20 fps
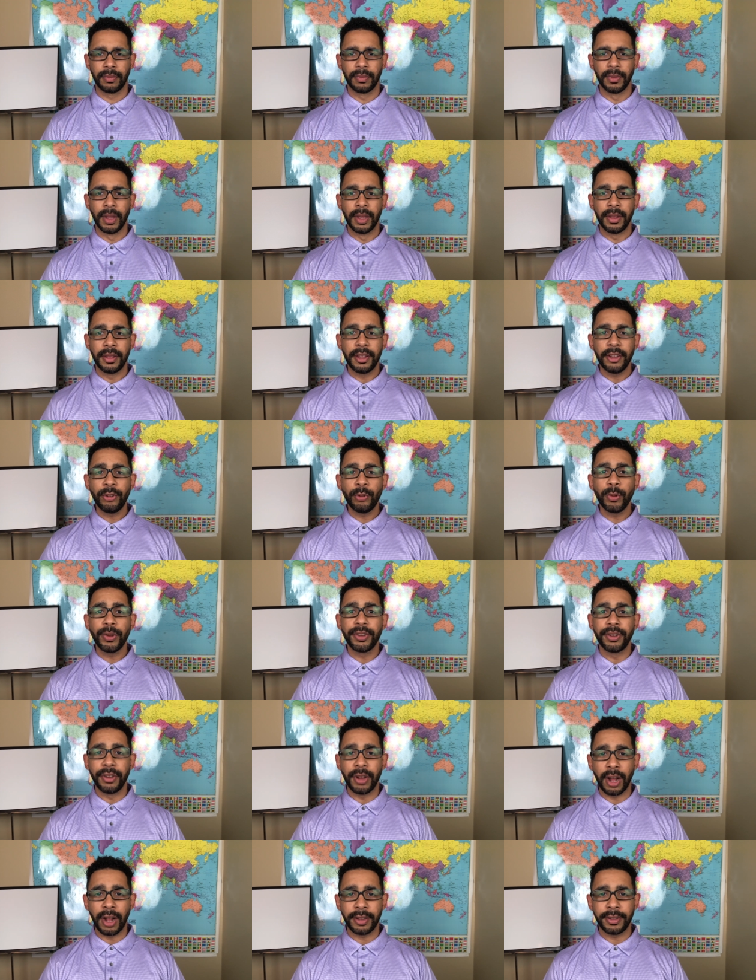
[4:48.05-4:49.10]
This was
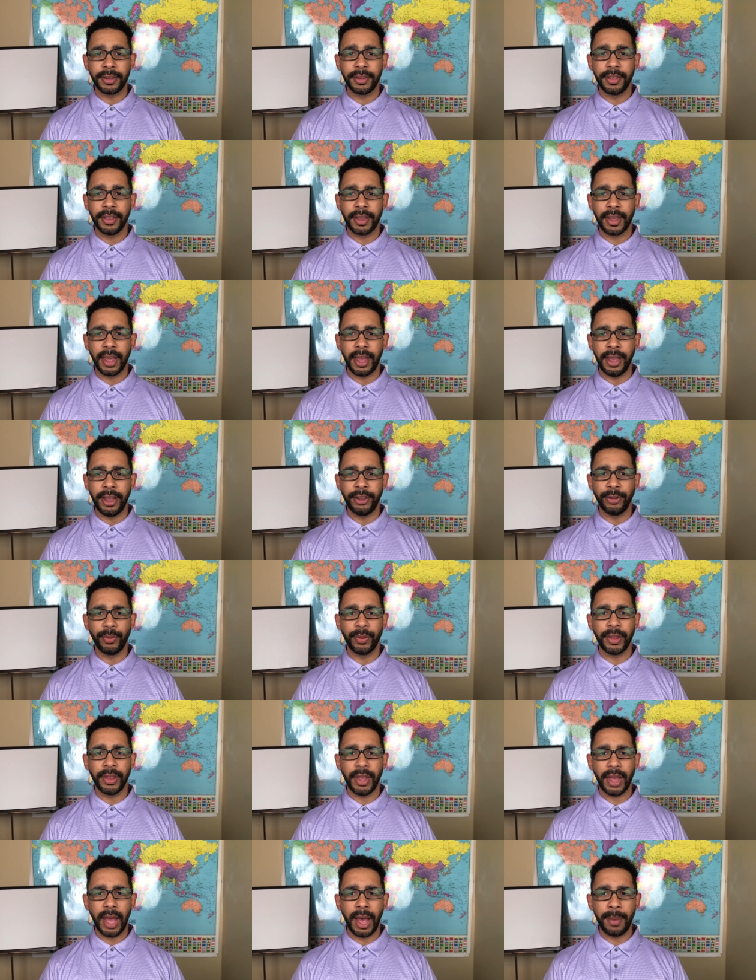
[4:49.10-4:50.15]
not the case with
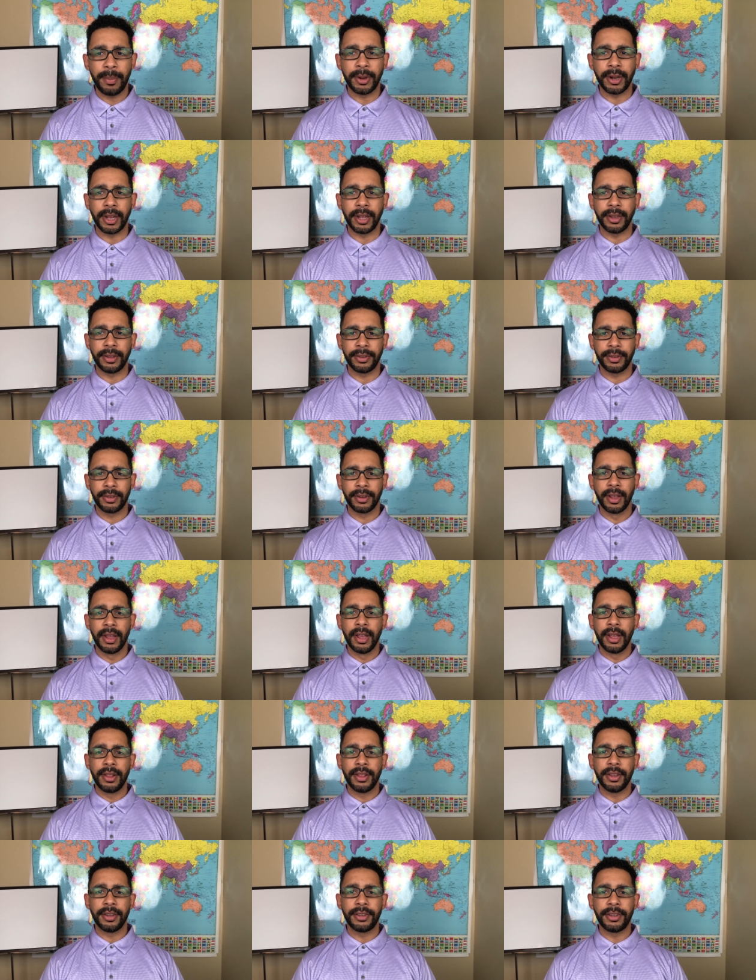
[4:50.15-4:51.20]
the Ammonites.
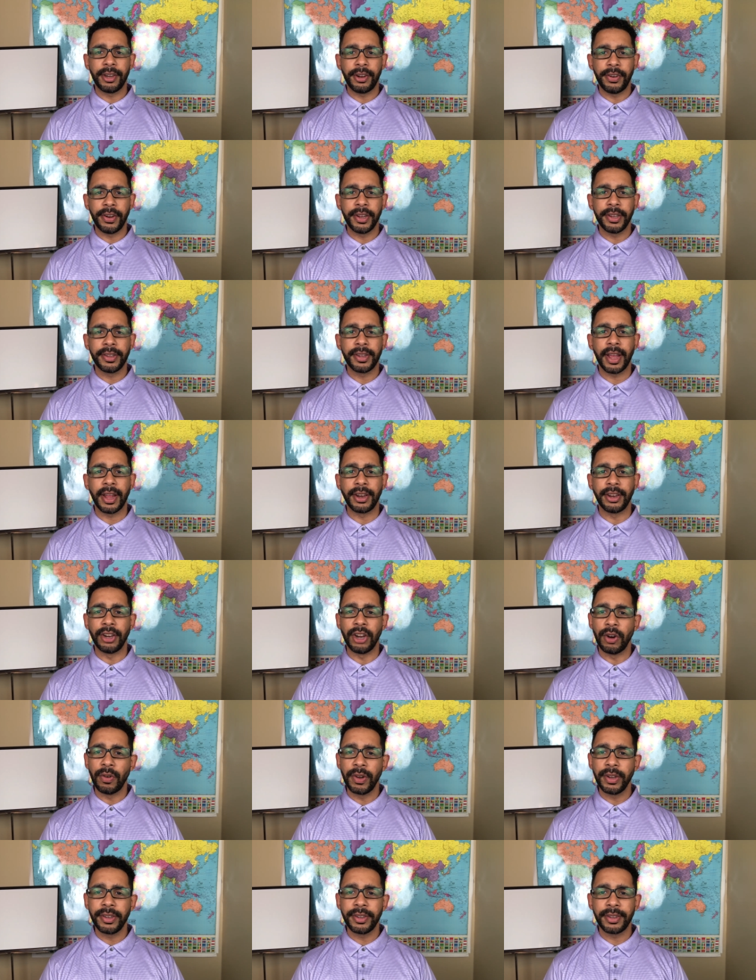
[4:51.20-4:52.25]
The Syrians had
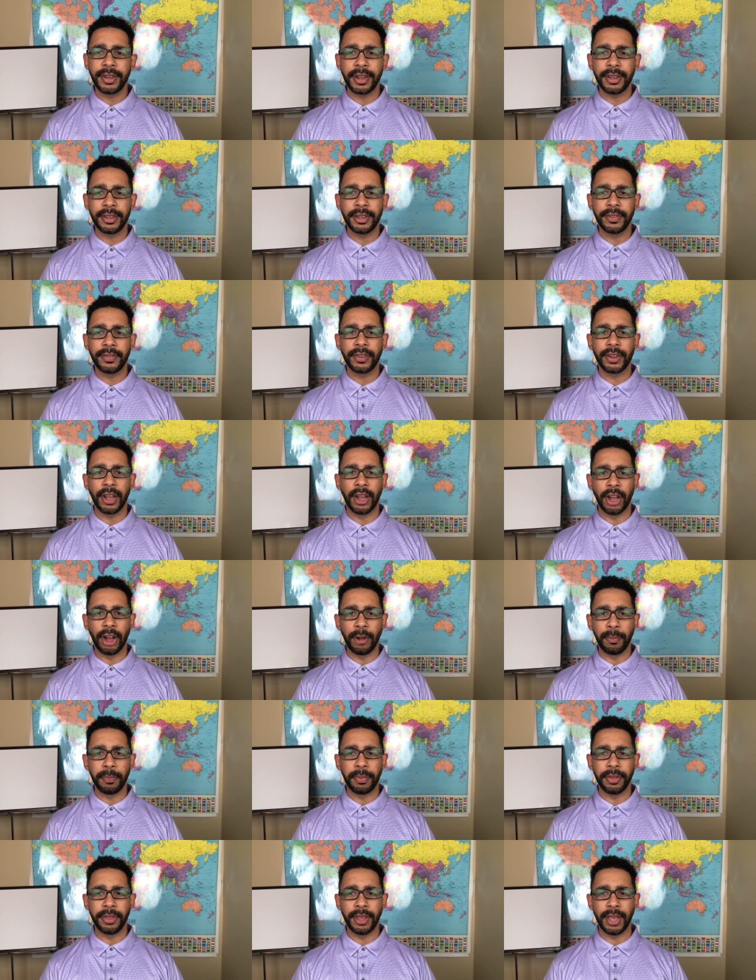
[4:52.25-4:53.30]
no incentive to
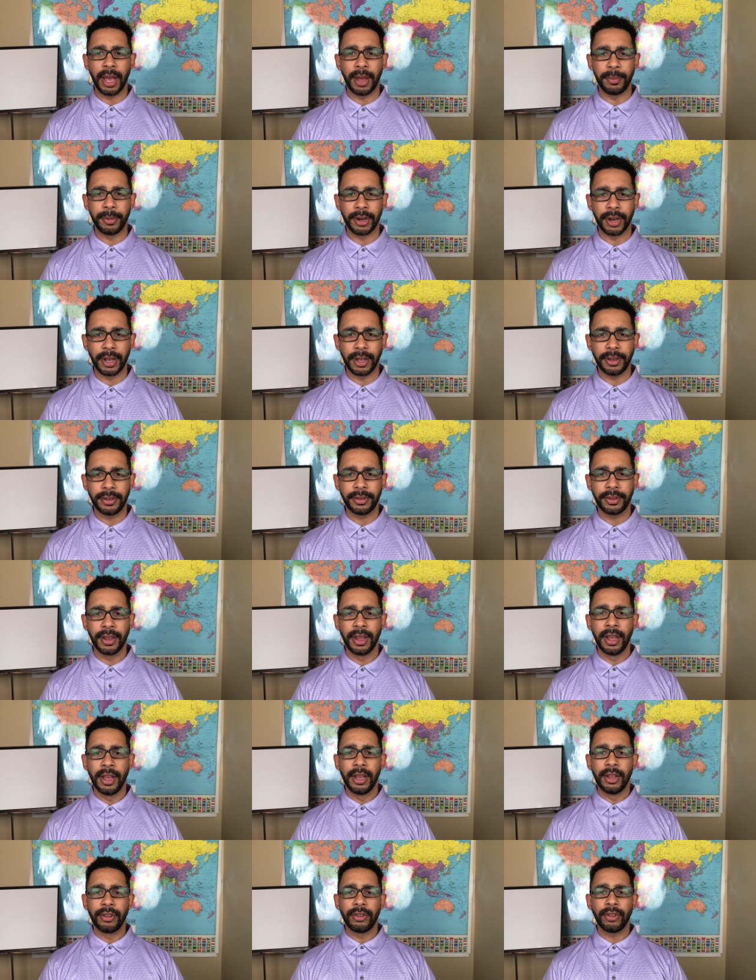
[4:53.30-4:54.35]
help the Ammonites,
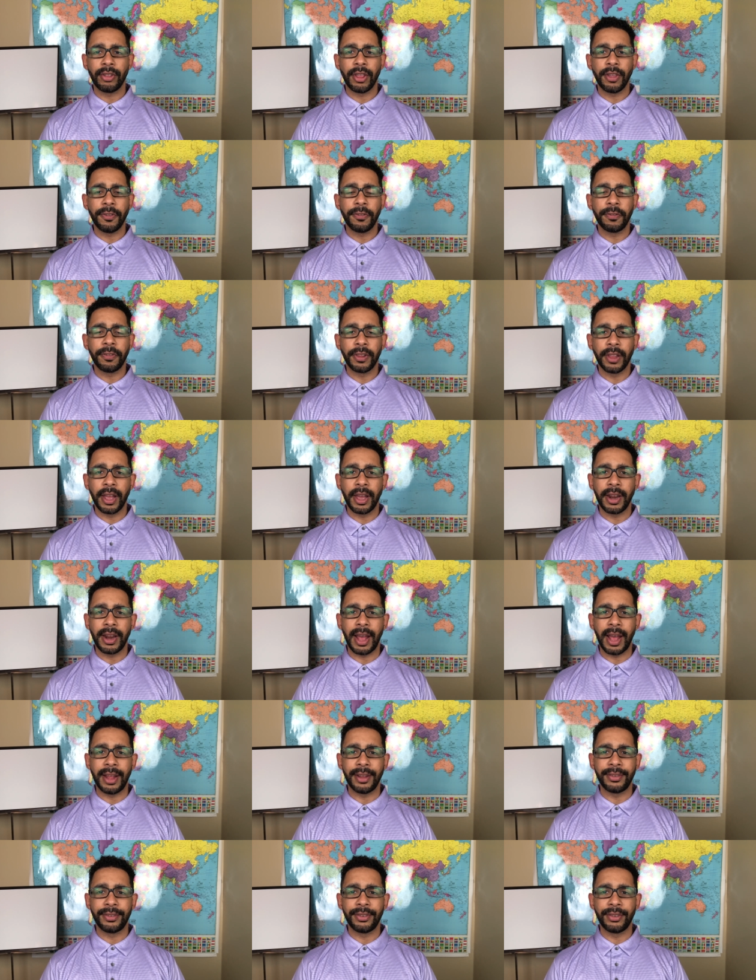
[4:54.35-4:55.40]
so they fled
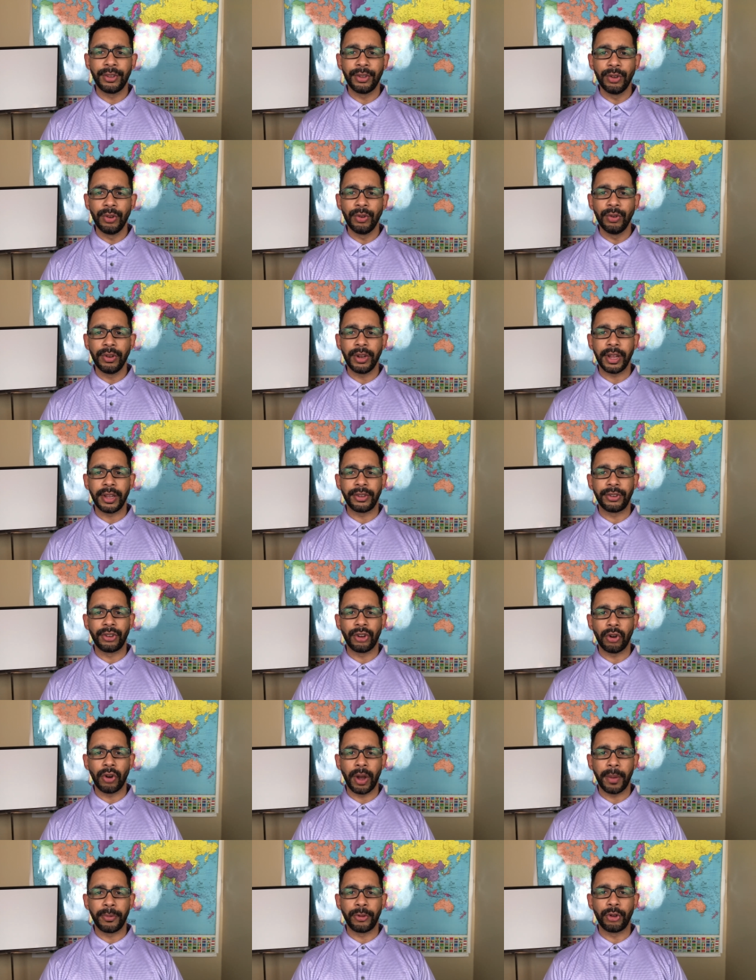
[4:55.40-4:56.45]
as soon as
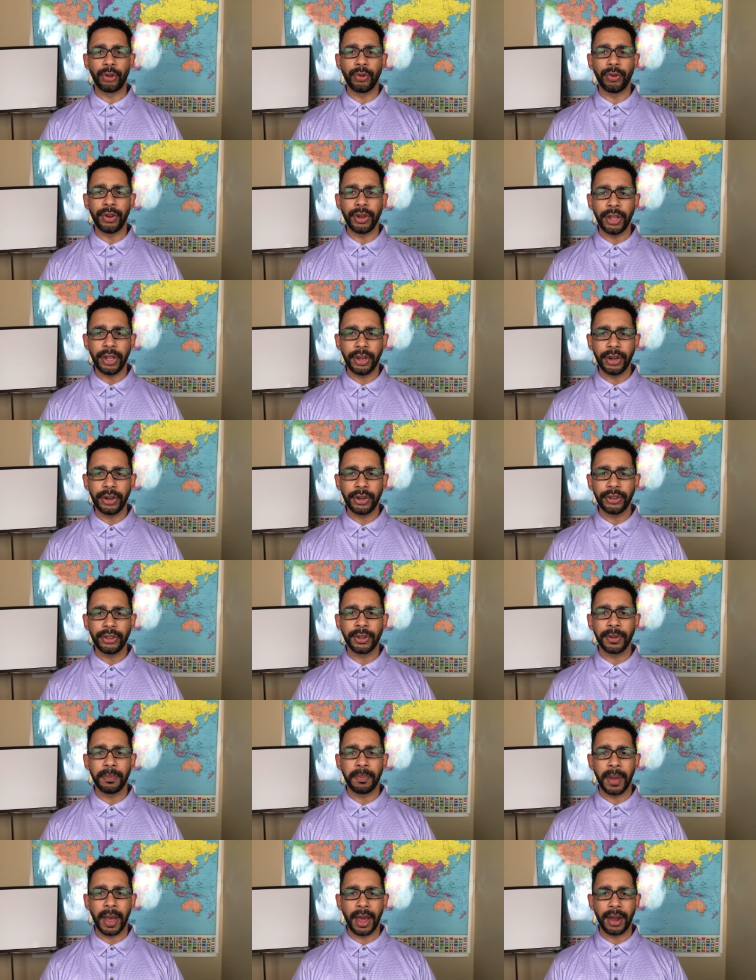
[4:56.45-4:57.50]
Joab drew near to
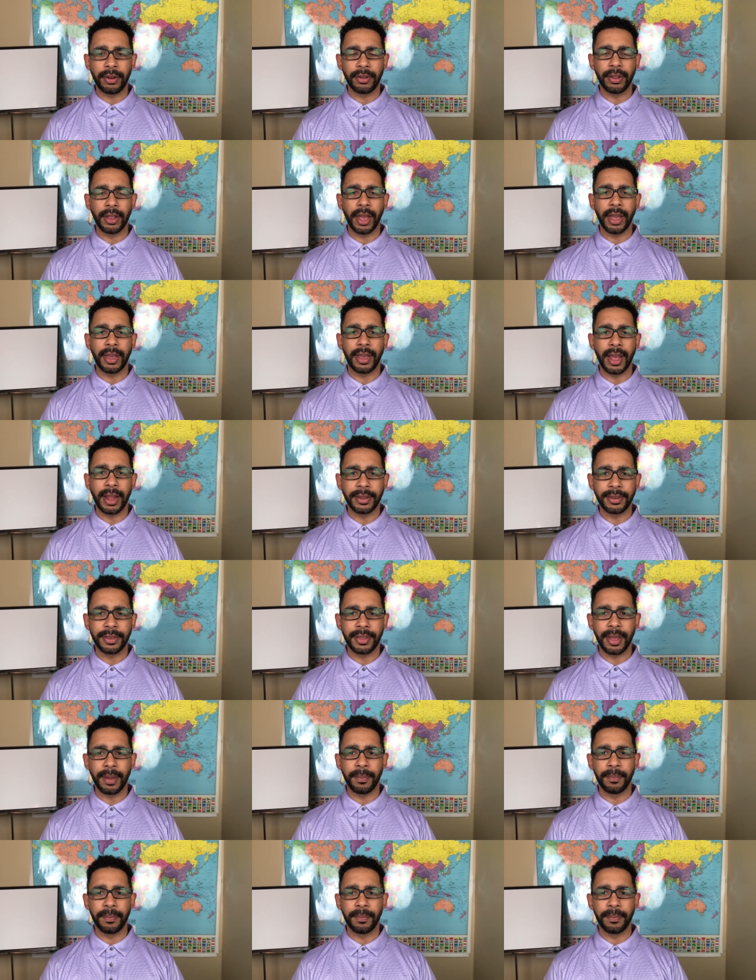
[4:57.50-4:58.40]
battle against them.